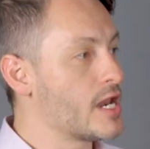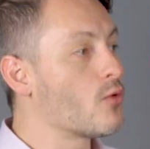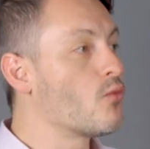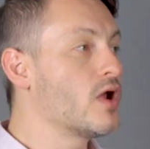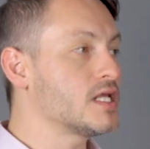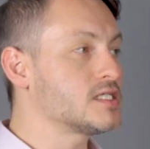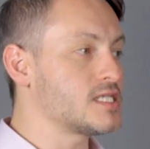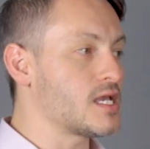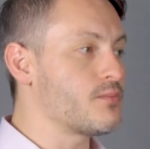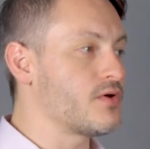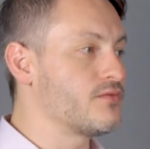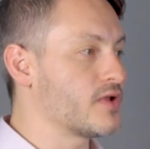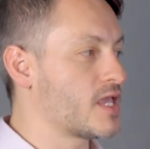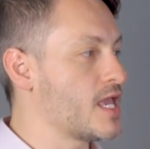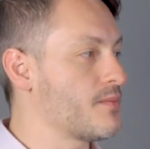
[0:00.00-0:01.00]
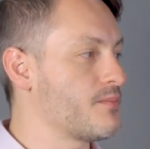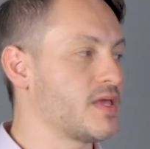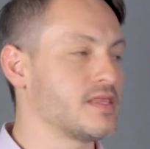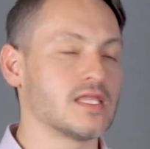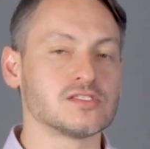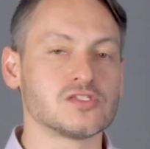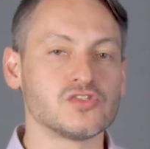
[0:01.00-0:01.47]
Now, one example of a
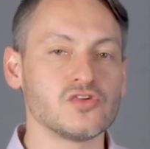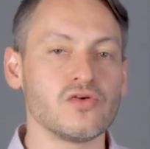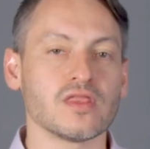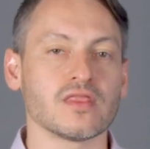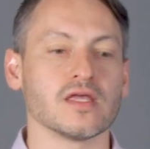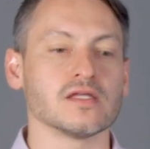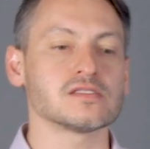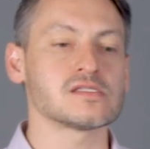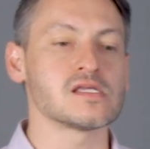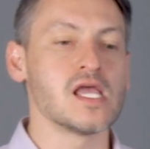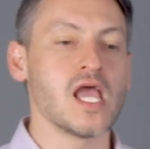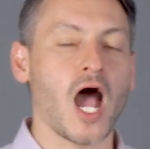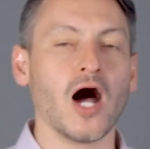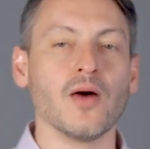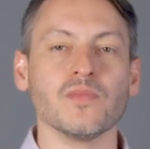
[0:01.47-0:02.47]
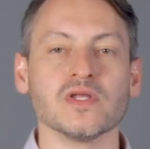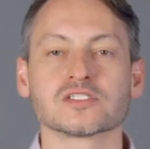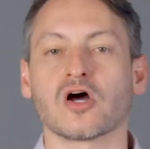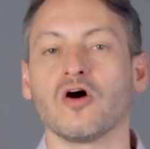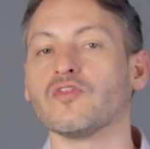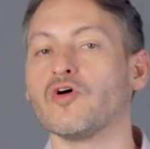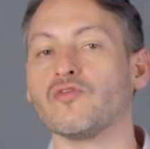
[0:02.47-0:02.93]
campaign that's doing this
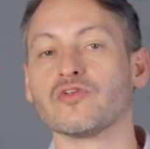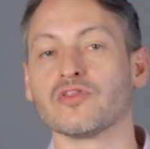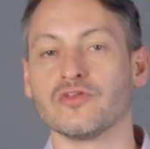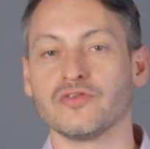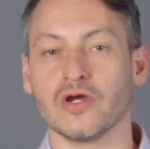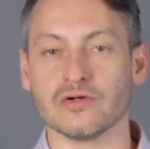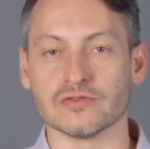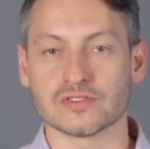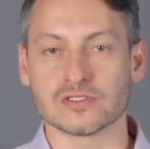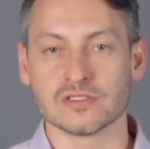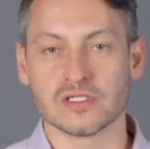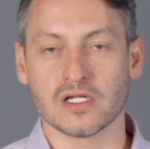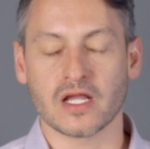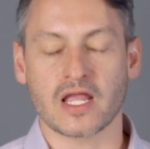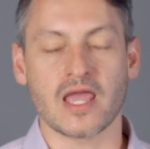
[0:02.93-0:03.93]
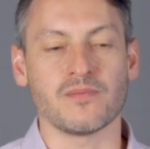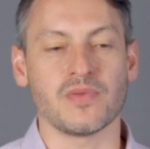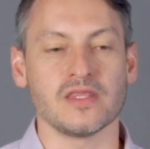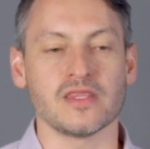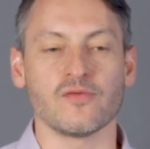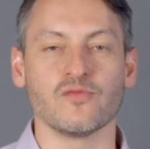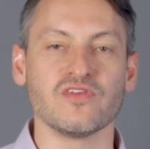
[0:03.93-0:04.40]
is called Over the Dose, a
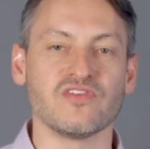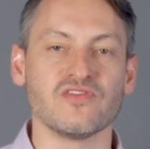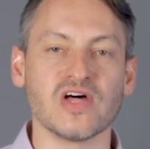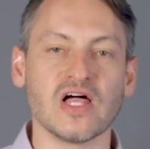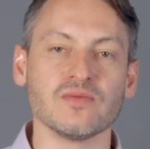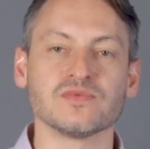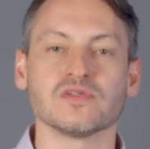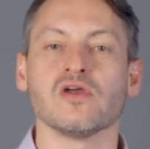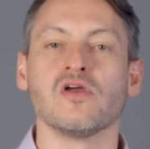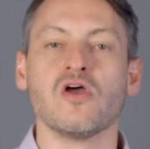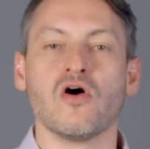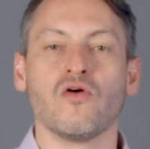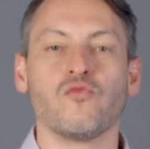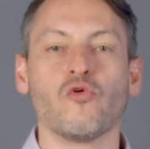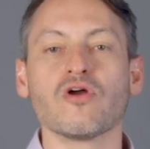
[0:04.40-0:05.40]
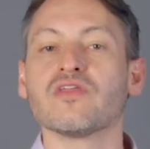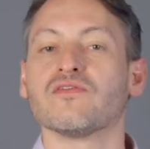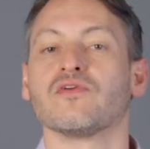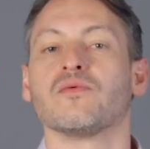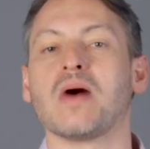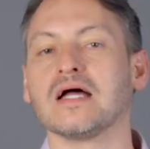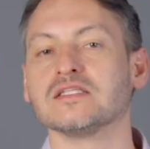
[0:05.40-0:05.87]
campaign that we developed for the
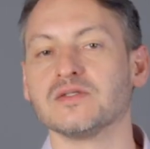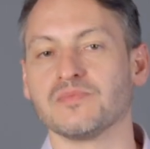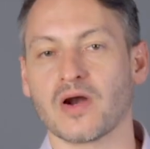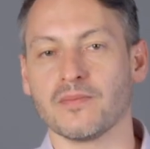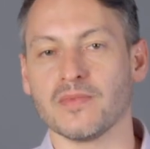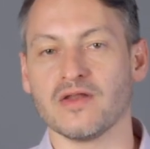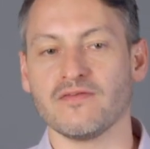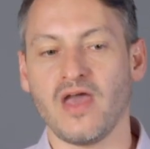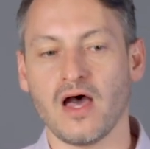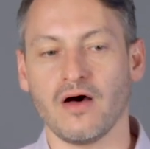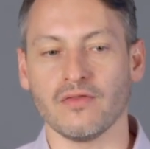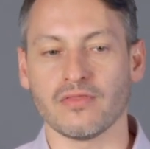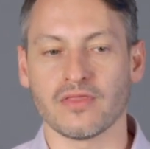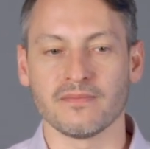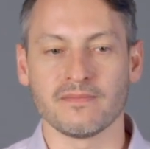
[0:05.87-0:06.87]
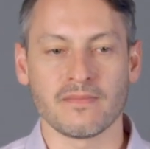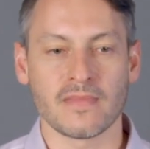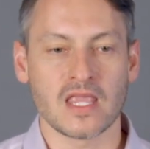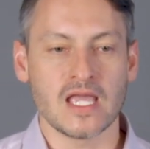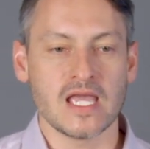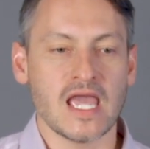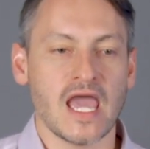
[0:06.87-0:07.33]
Vermont Department of Health.
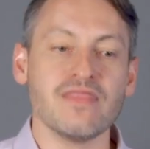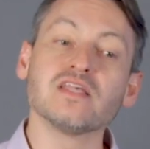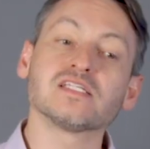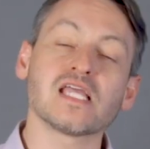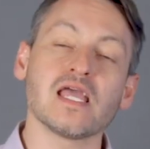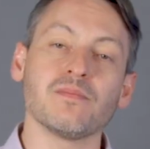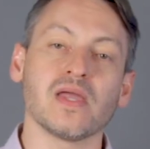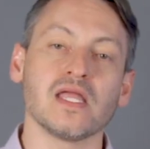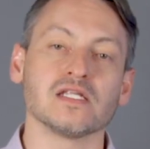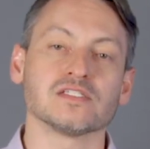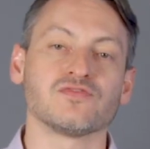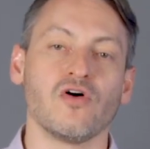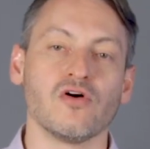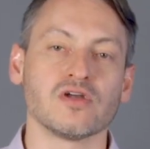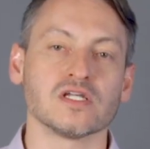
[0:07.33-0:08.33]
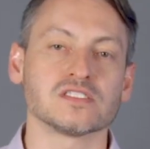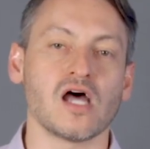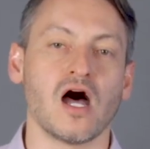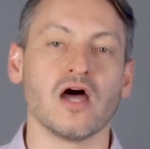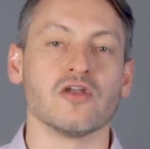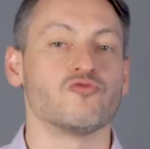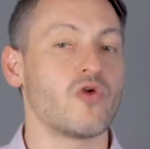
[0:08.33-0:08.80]
And this campaign is
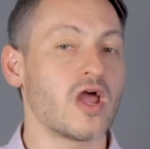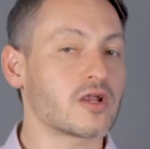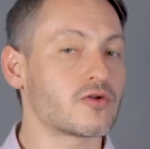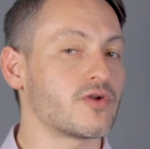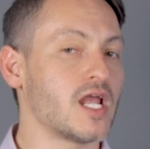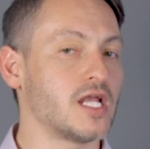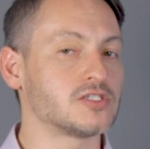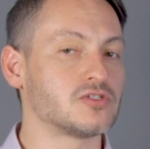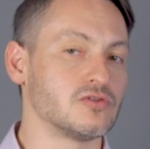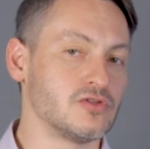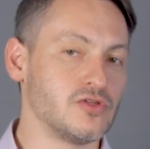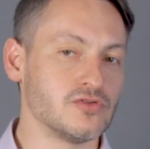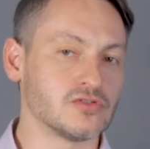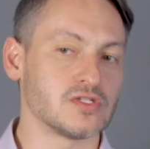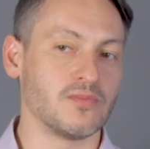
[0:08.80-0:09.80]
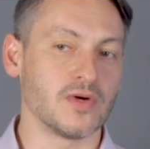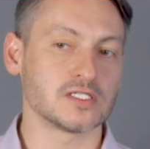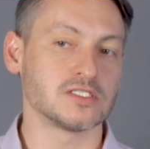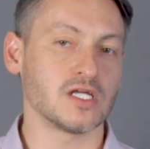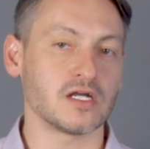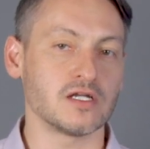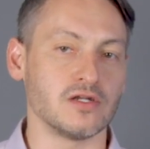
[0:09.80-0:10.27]
focused on recreational use
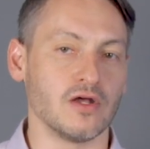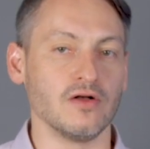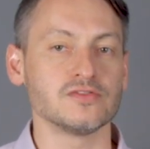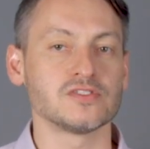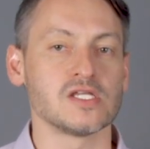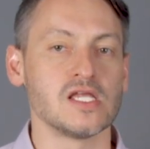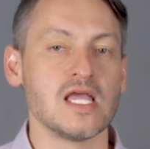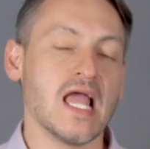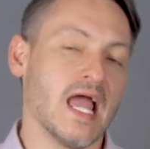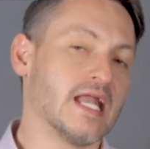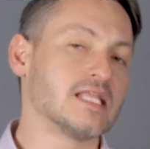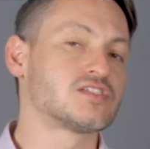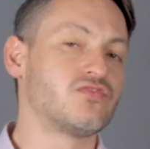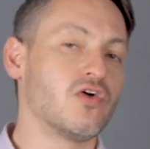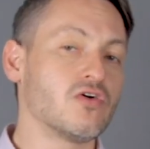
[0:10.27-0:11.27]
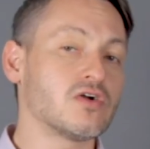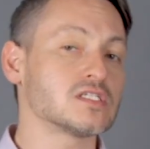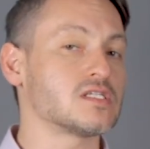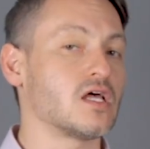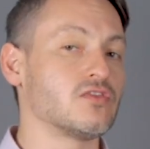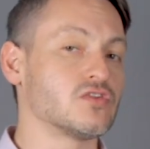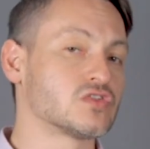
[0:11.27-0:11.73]
amongst young adults, and it's
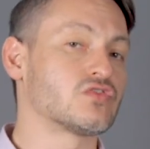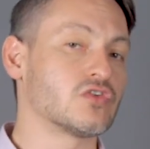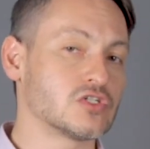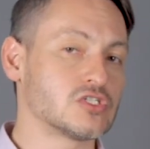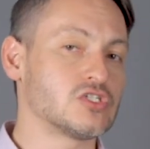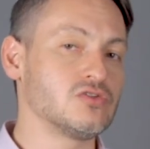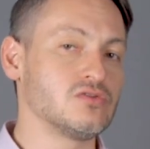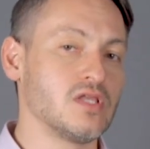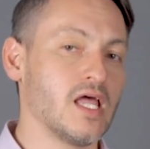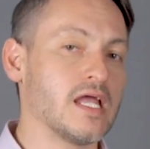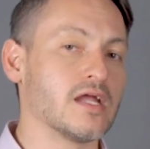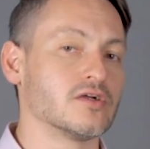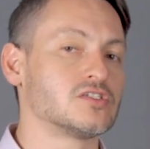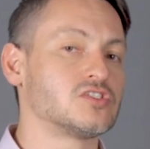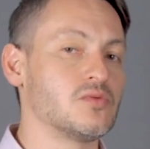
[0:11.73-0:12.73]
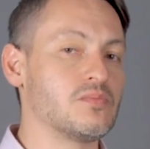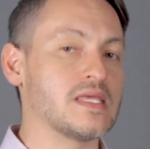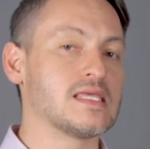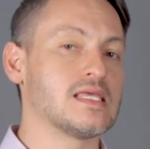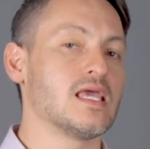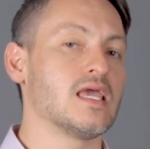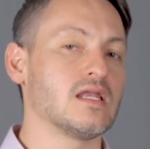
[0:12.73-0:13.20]
focused on those first two layers to
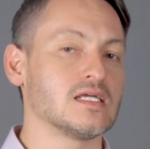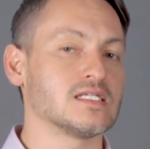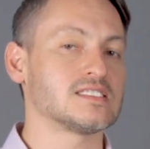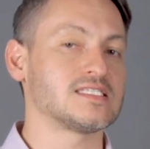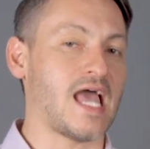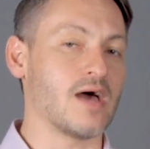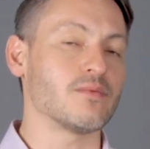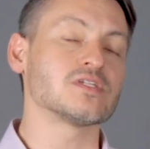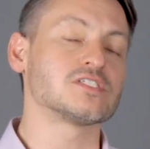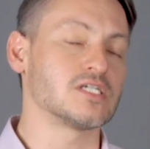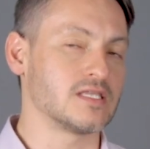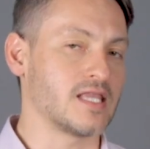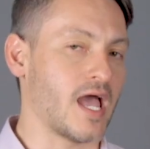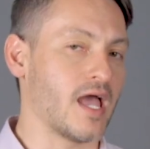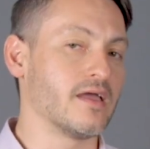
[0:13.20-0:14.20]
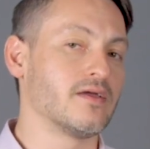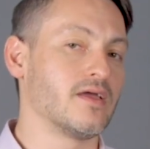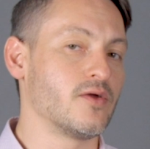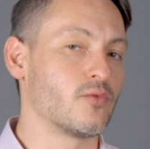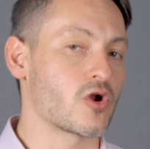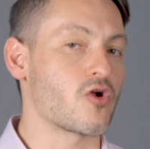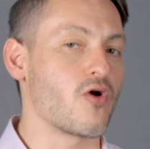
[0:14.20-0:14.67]
begin establishing
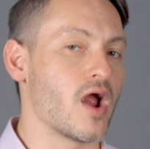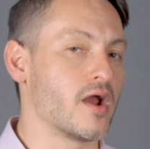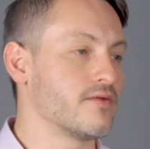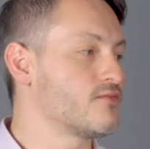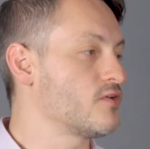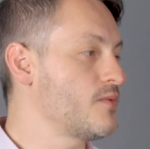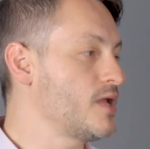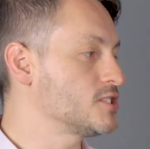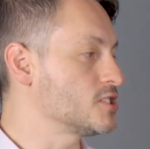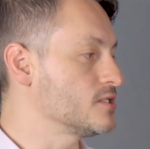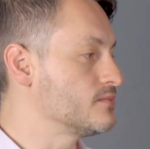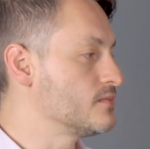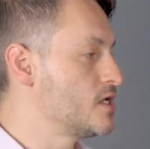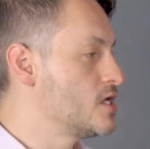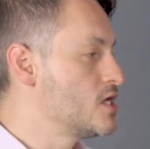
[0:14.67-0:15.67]
that required information.